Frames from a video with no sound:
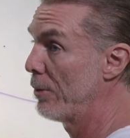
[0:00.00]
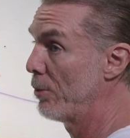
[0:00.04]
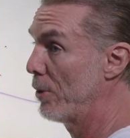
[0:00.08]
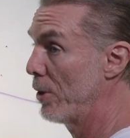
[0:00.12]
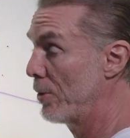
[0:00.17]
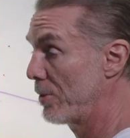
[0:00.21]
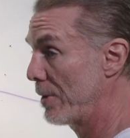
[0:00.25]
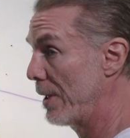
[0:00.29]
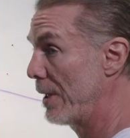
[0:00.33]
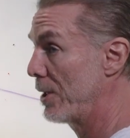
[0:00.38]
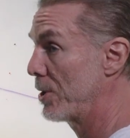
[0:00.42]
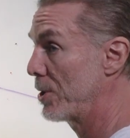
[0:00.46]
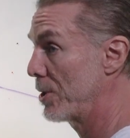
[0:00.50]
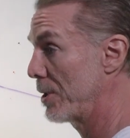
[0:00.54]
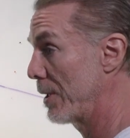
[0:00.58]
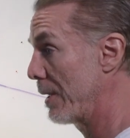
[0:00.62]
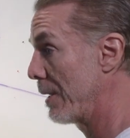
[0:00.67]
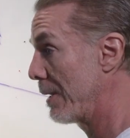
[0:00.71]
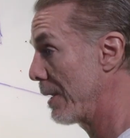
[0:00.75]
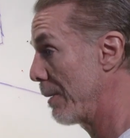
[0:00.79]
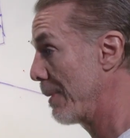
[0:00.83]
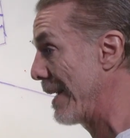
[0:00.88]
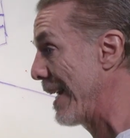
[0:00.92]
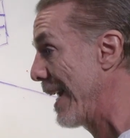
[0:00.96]

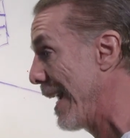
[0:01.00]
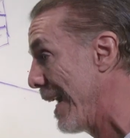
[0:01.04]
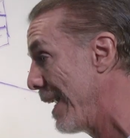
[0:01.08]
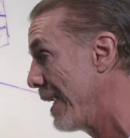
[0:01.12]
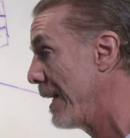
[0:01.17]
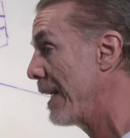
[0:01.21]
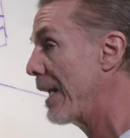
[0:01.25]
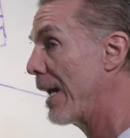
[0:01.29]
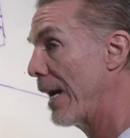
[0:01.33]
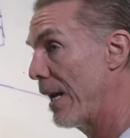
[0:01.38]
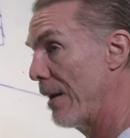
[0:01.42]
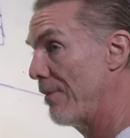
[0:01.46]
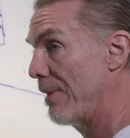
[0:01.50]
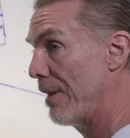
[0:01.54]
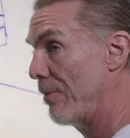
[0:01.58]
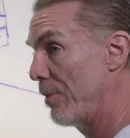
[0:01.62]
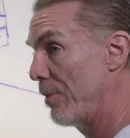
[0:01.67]
rotation, it could be any kind of